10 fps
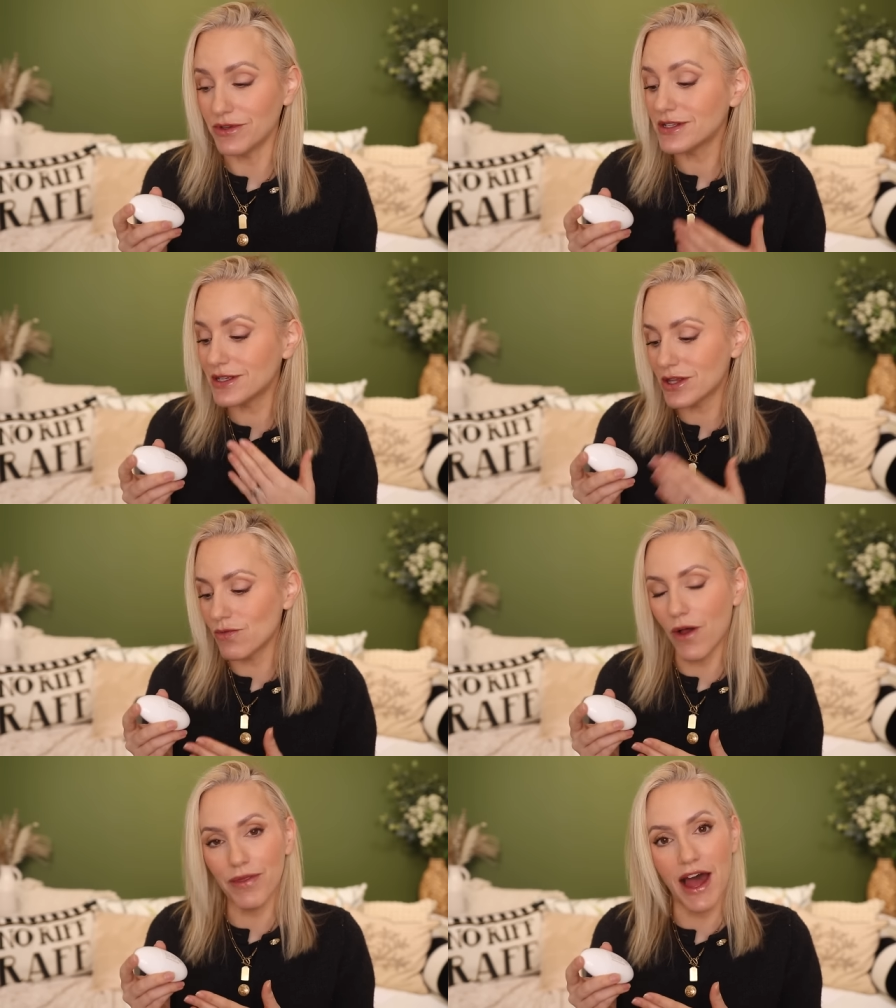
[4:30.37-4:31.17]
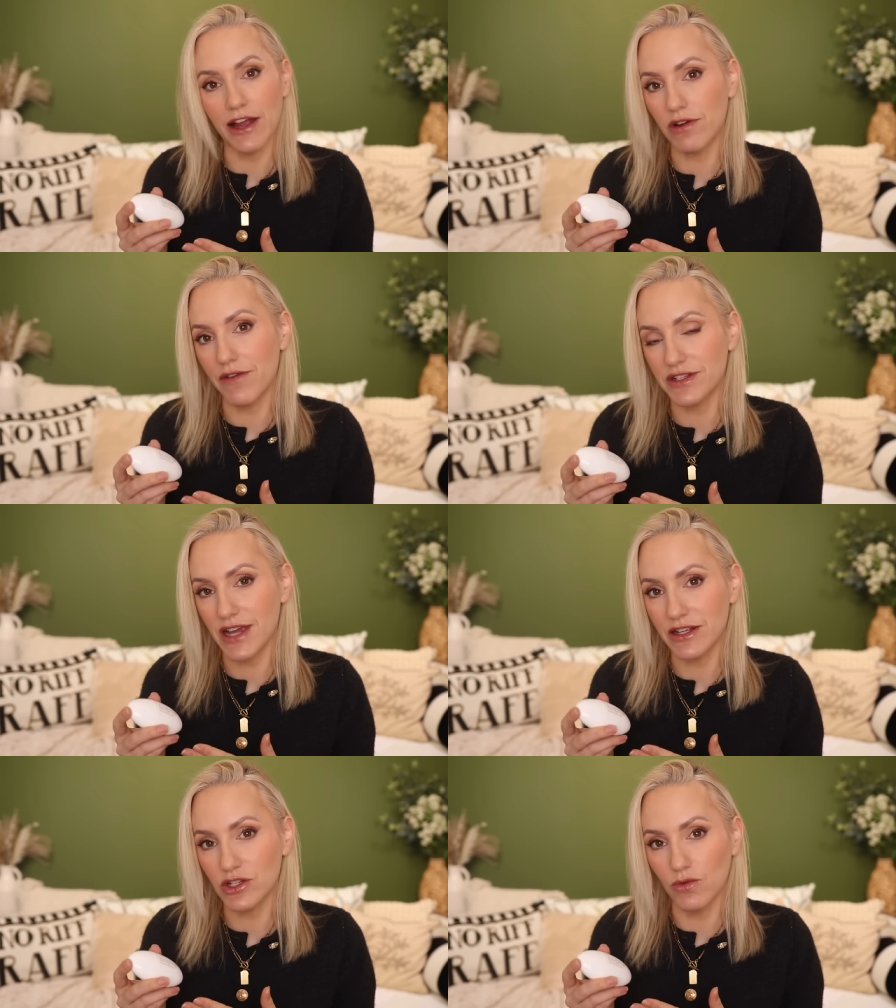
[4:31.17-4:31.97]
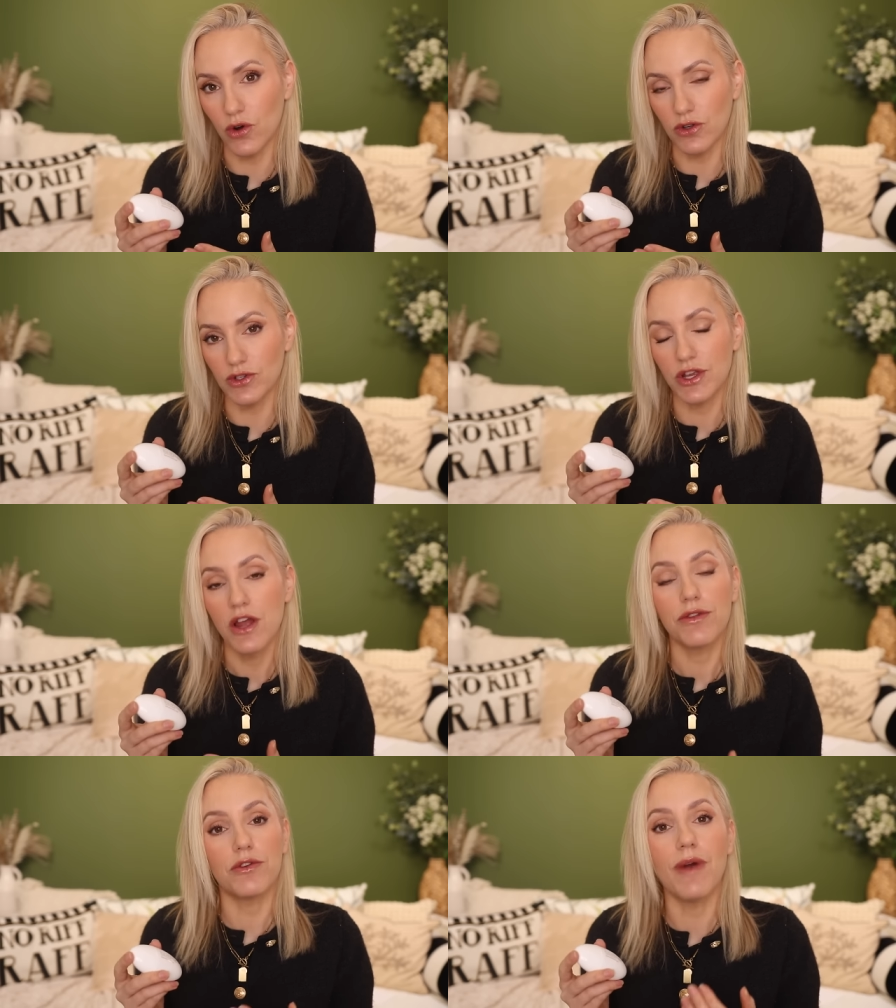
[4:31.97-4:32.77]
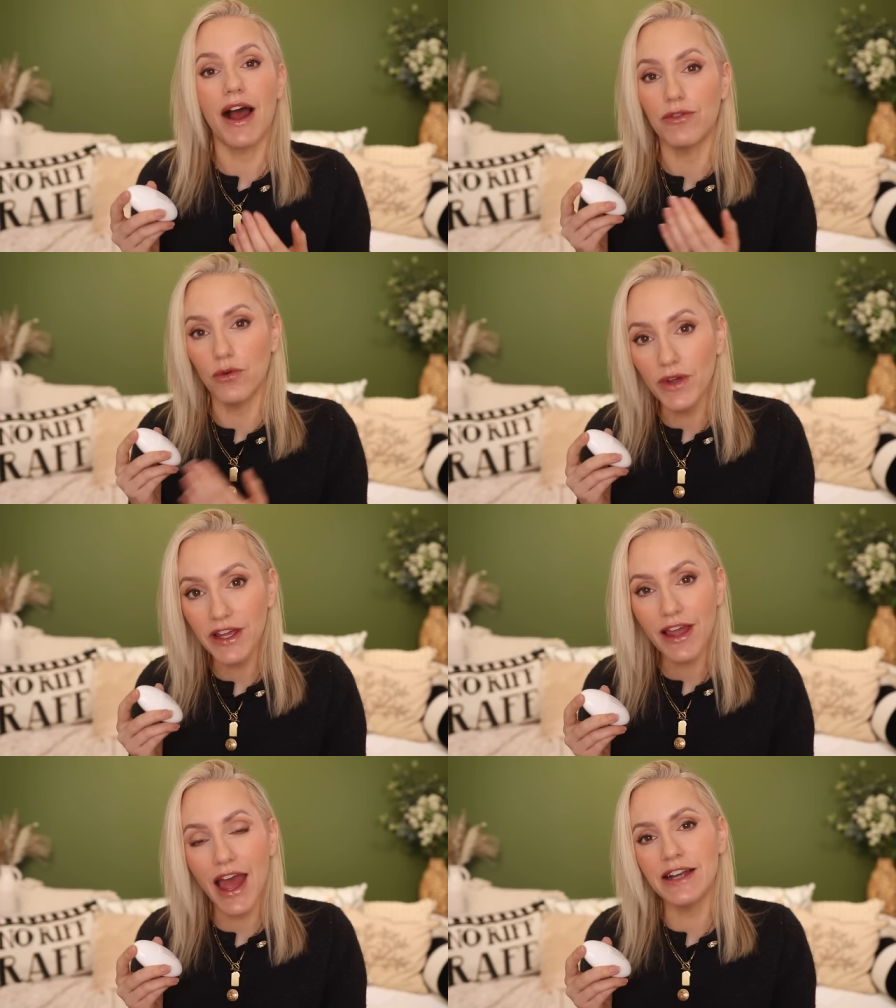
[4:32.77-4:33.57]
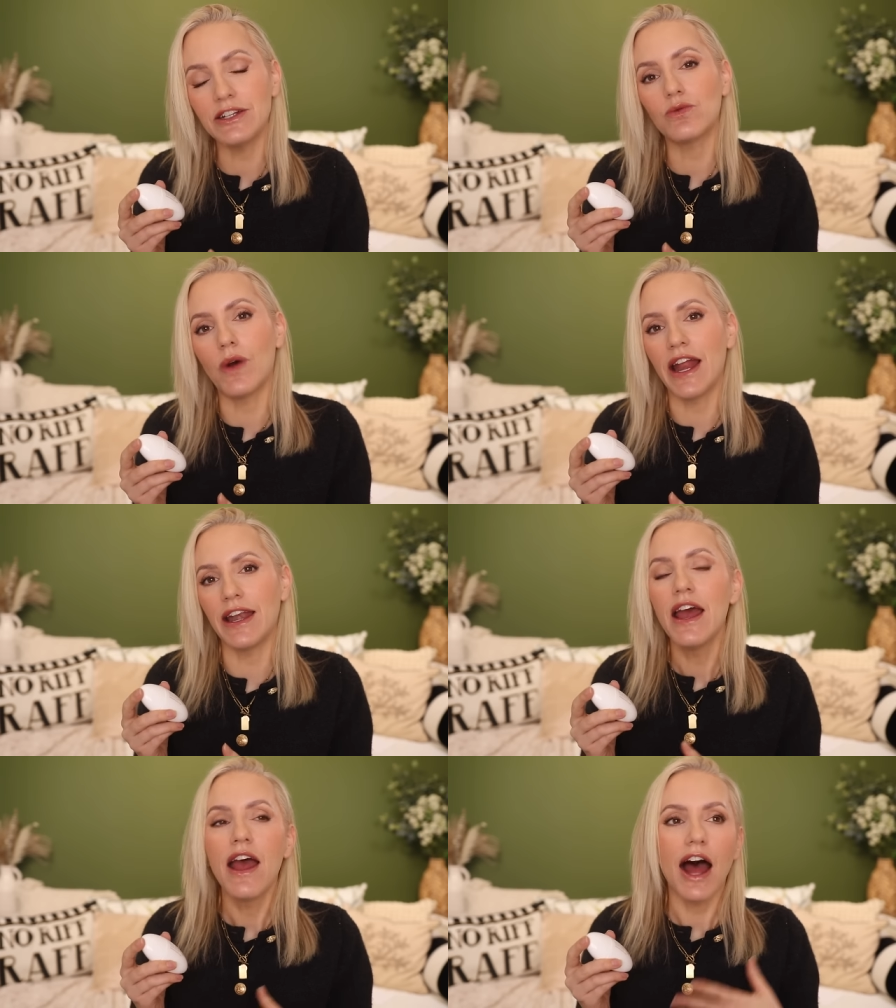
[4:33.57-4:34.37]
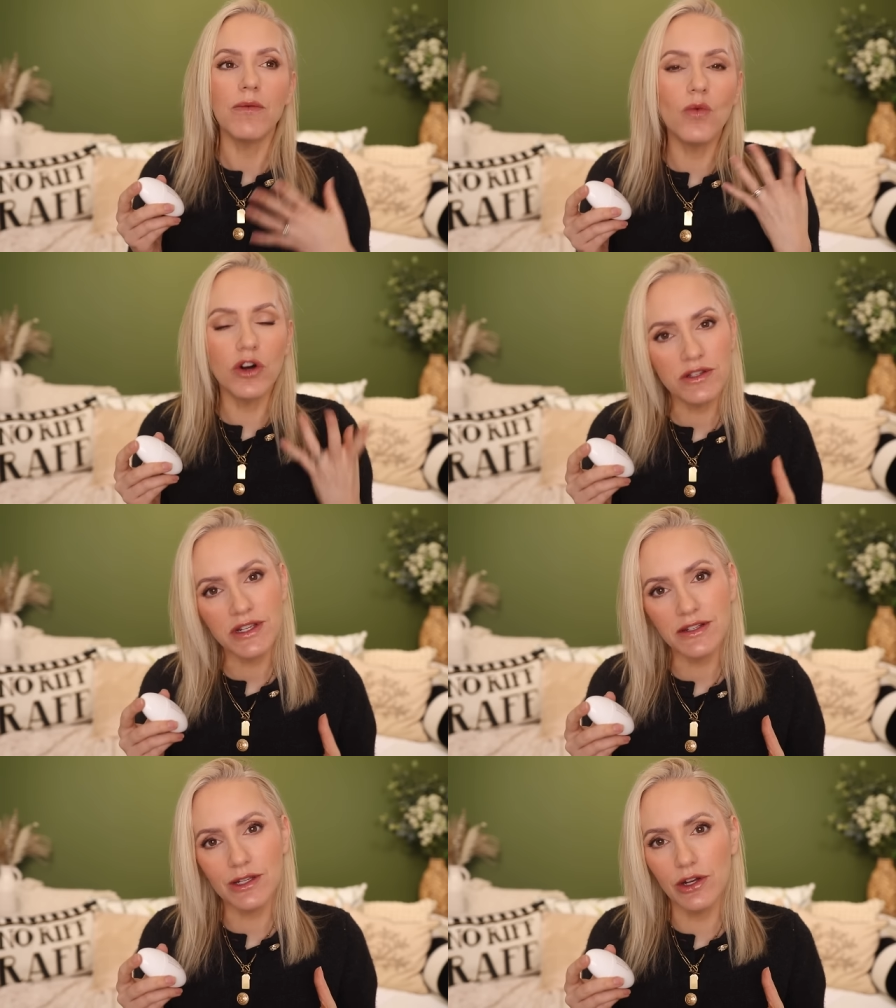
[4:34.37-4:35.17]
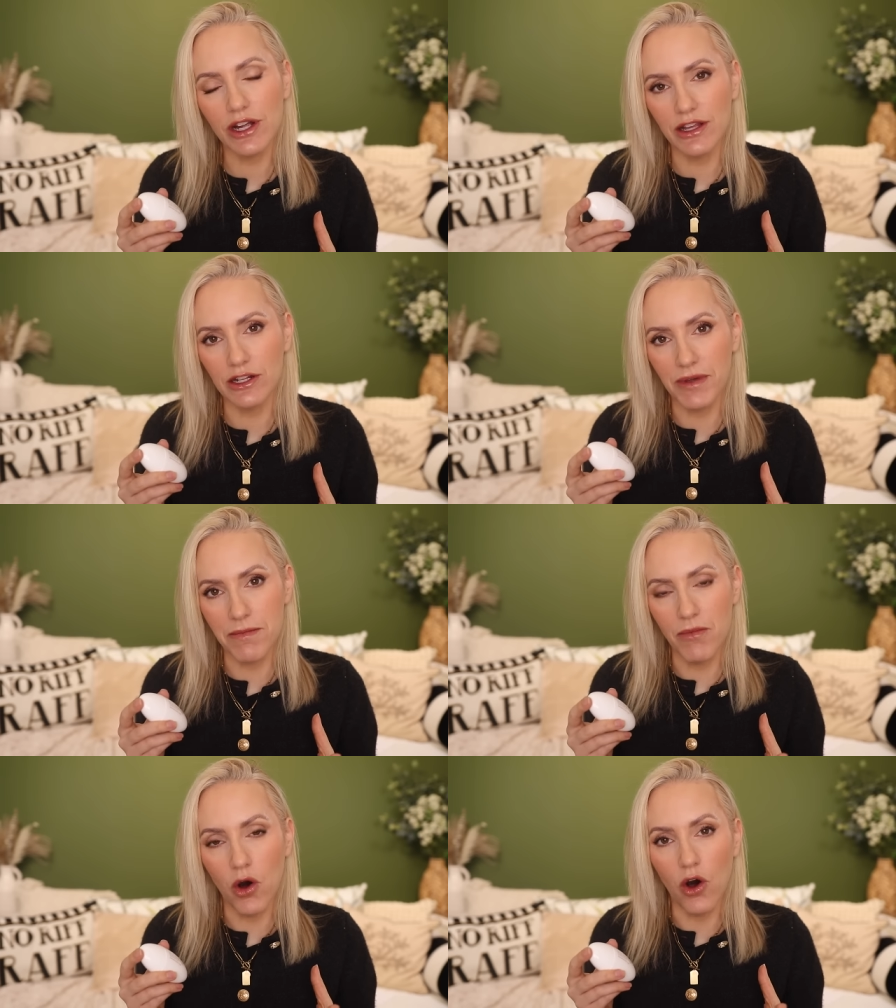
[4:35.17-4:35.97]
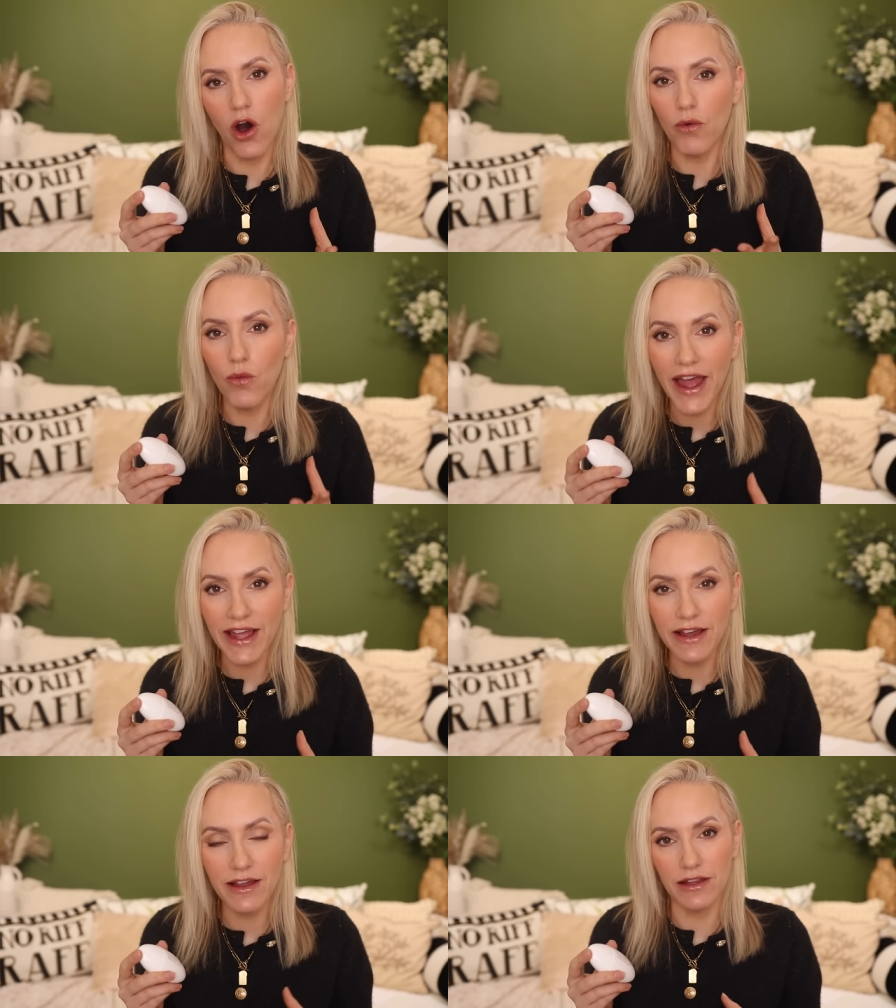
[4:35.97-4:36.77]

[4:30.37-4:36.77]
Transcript: This is the one that I gravitate towards throughout the weekend when I'm wanting to look a little bit more awake,